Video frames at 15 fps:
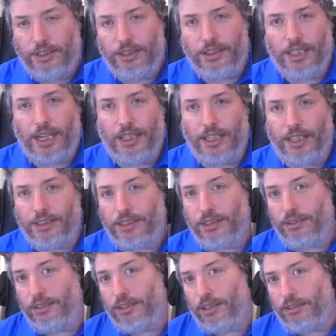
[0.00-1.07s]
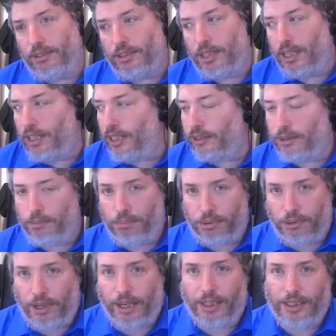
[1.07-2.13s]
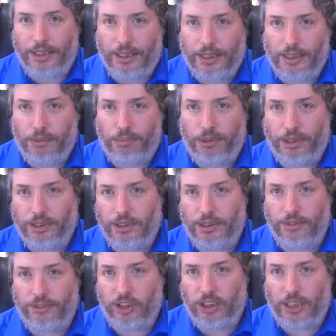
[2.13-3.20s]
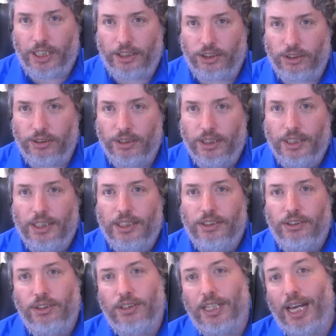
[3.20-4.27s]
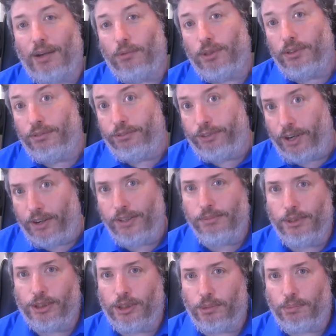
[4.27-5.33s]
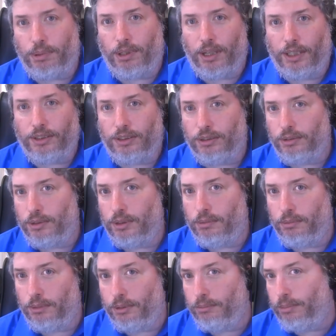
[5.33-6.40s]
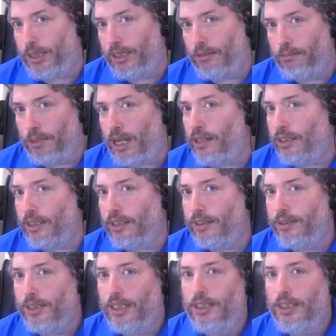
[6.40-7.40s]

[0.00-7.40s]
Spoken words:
You're not allowed to, you know, you're not allowed to pray in the presence of a statue. So that would very much apply to being in Bali.